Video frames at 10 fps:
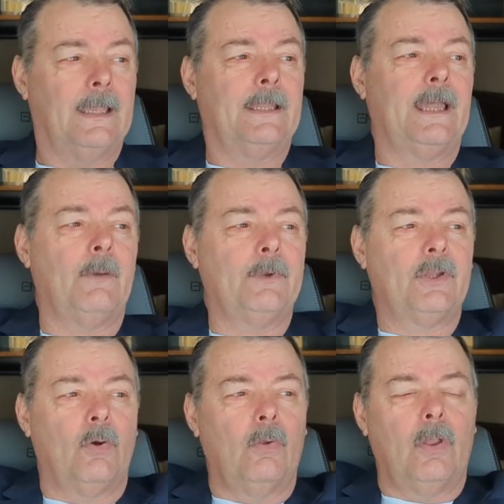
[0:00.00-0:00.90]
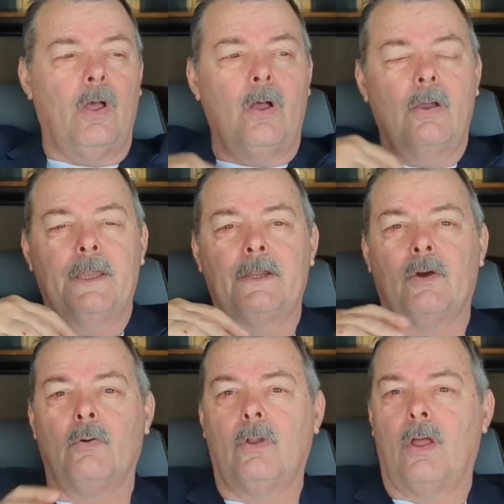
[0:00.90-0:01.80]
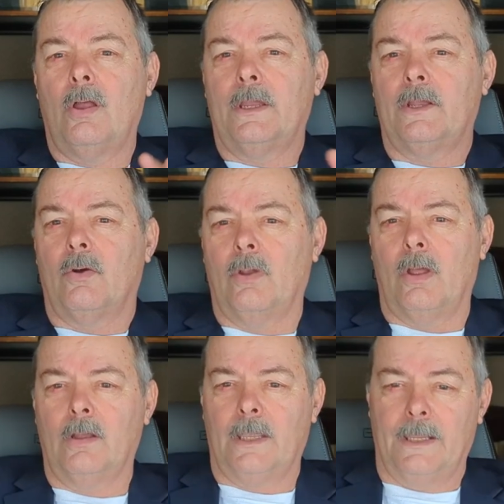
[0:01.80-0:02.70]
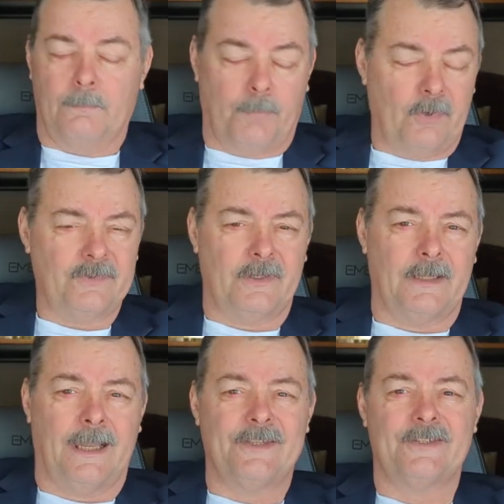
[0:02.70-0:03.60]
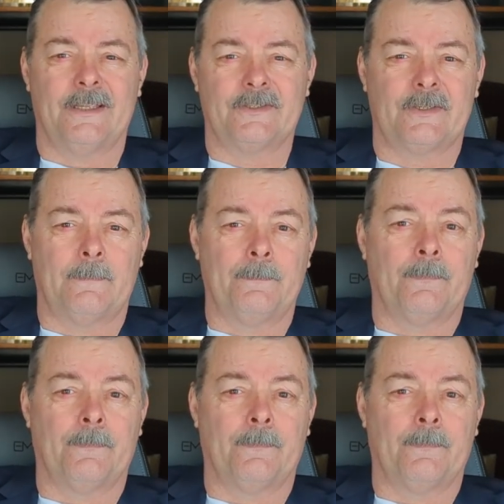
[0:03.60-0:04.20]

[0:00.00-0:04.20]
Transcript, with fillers: And that would go along and go along and go along. And personally, I sensed